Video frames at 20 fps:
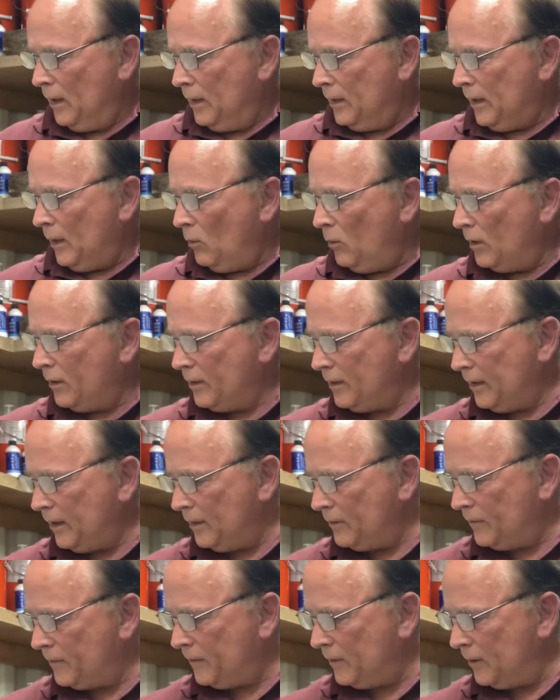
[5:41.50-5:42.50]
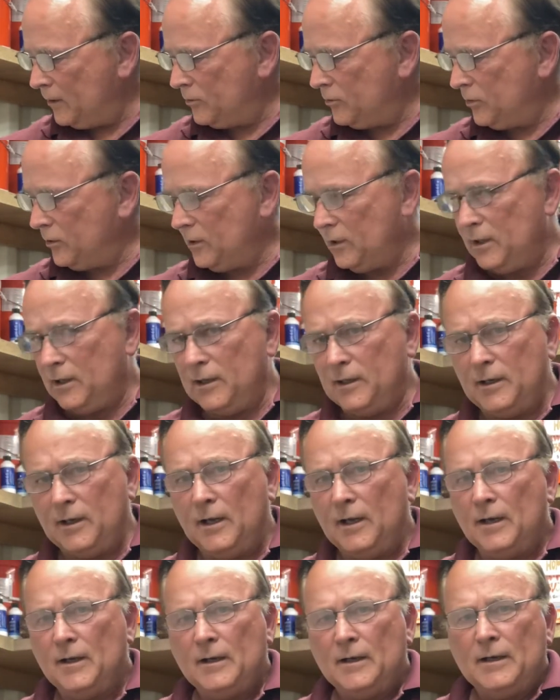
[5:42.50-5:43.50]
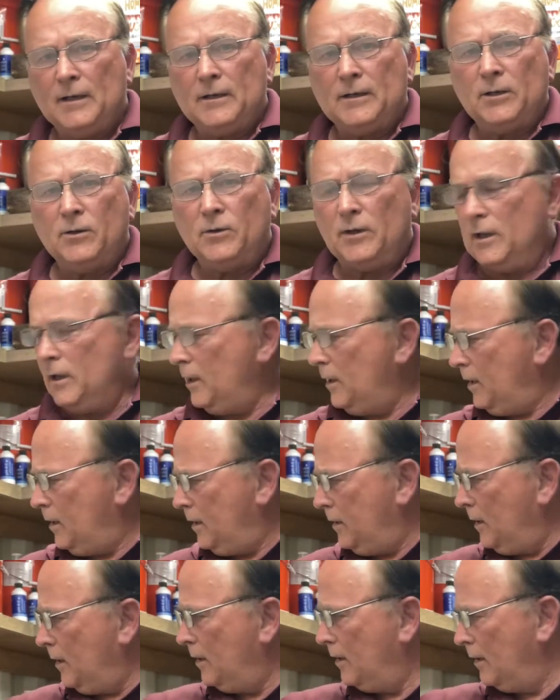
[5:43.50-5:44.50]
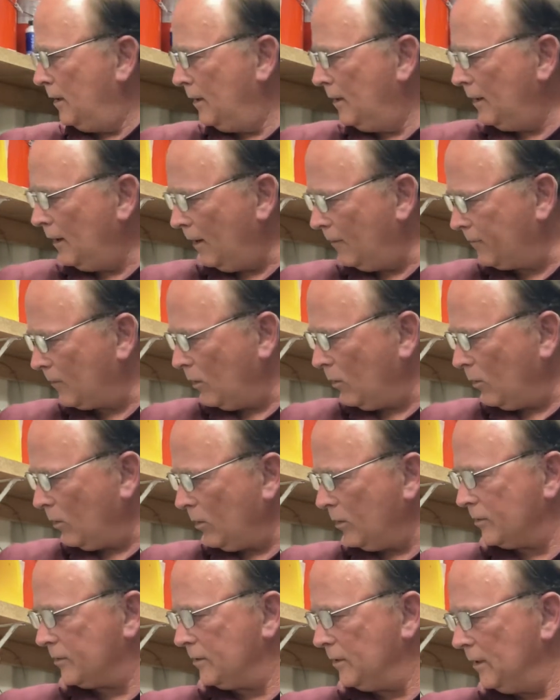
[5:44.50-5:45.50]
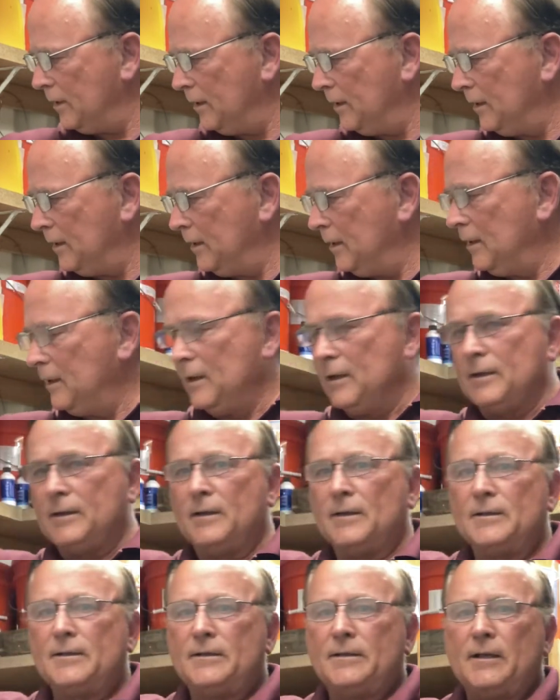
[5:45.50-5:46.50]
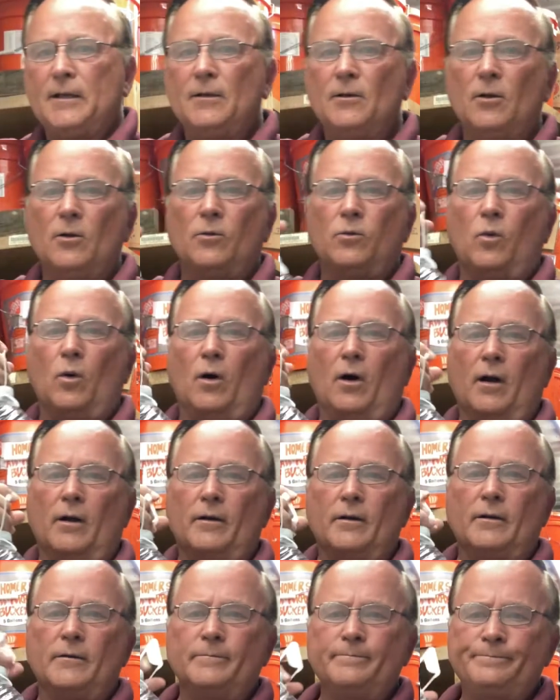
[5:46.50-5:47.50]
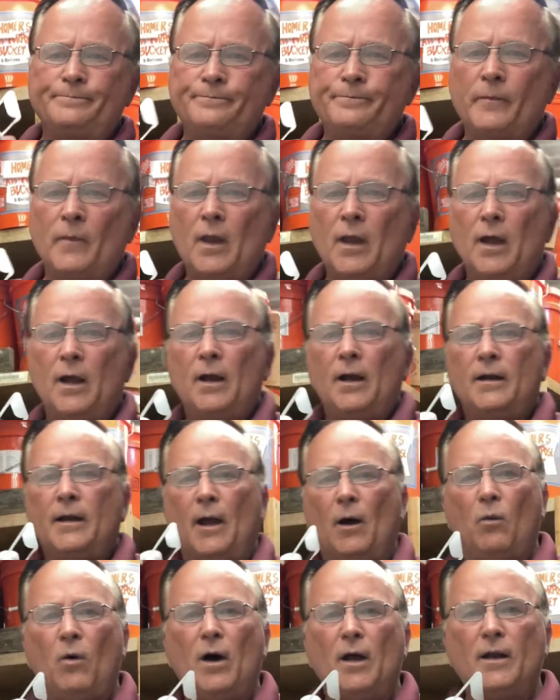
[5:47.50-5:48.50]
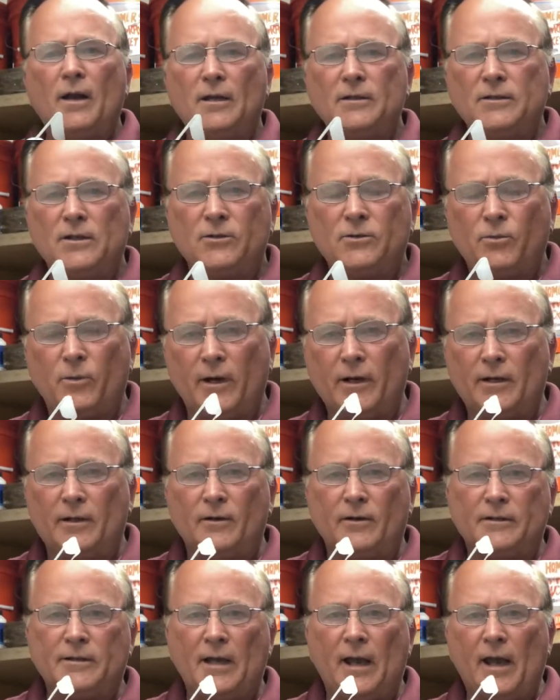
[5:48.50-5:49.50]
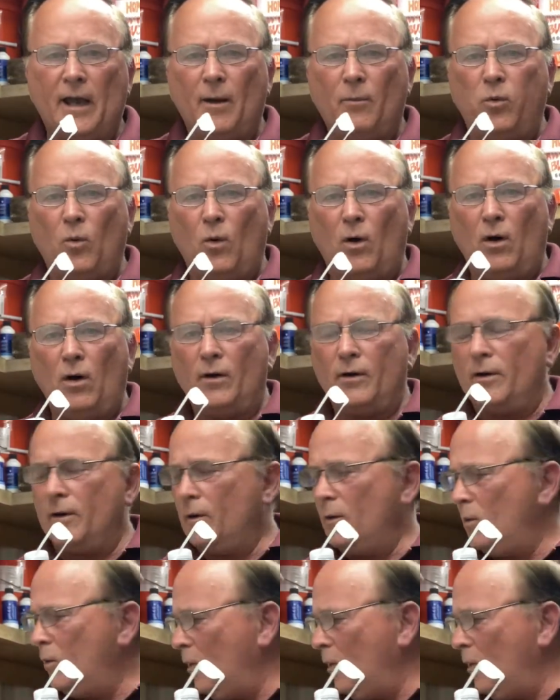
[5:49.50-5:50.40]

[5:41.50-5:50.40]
Now, what are the other things you need? You need, of course, distilled water. Now, why not just regular tap water?